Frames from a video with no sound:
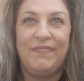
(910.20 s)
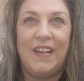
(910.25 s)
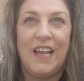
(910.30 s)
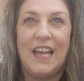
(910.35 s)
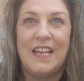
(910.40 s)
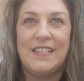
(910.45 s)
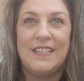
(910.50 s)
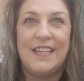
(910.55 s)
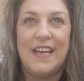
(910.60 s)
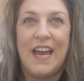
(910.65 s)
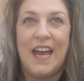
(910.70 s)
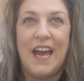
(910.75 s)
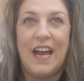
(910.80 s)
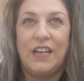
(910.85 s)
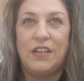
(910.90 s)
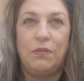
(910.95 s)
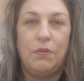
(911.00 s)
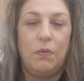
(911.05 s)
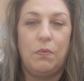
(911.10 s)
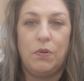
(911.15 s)
Let's say
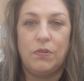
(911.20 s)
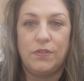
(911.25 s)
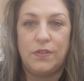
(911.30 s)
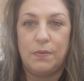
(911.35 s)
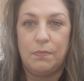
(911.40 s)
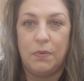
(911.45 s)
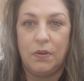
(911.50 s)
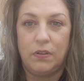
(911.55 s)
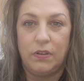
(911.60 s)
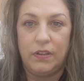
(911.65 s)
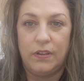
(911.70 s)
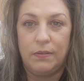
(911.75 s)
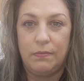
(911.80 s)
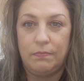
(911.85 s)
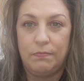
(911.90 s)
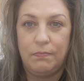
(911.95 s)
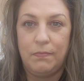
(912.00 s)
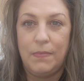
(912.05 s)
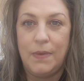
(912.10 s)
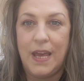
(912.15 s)
I do it once a month,
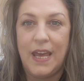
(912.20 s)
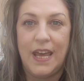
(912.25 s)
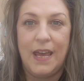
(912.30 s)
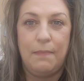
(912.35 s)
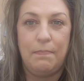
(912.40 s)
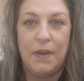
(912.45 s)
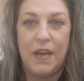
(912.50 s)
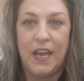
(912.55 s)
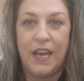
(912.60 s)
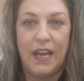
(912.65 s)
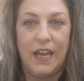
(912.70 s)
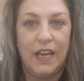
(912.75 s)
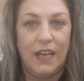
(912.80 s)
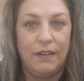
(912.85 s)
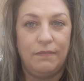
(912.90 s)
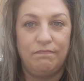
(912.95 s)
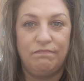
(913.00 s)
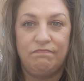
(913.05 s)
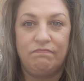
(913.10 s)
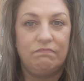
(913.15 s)

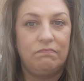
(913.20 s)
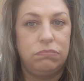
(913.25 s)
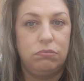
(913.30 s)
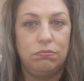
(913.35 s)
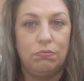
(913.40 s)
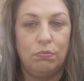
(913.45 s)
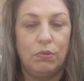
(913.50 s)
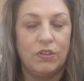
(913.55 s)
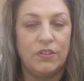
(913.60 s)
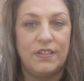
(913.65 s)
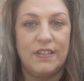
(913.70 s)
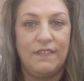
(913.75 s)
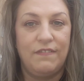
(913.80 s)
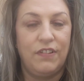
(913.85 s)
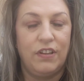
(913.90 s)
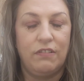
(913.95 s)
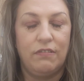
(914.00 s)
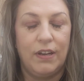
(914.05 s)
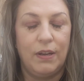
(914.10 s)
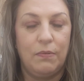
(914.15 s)
maybe once
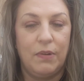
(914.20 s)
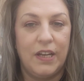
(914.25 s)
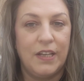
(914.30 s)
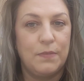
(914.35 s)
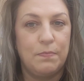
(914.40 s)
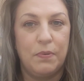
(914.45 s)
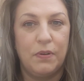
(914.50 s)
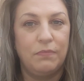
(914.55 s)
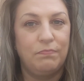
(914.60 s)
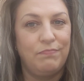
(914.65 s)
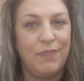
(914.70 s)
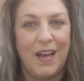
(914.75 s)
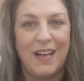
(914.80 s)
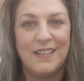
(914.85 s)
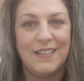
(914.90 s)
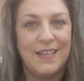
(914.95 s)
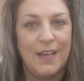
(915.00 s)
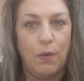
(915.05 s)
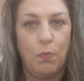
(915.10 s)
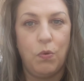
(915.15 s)
every 3 weeks, but
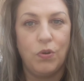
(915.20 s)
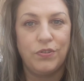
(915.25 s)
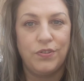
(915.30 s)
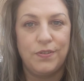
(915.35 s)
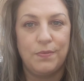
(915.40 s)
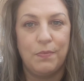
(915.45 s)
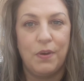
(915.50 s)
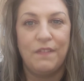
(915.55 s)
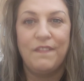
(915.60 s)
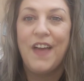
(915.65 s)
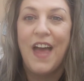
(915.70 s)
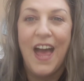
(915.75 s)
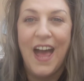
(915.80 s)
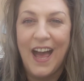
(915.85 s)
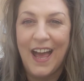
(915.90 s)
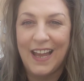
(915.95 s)
I'd say once a month.